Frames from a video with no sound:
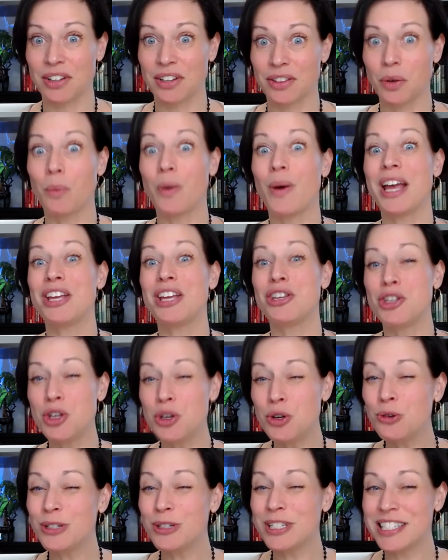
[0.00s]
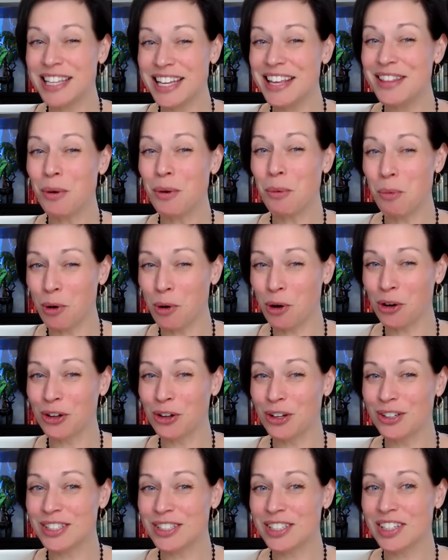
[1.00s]
The way you see the
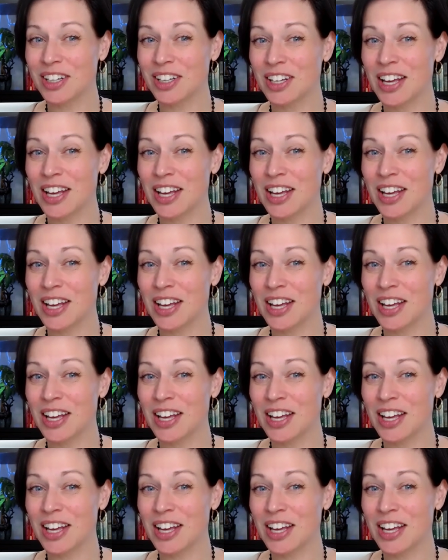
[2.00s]
world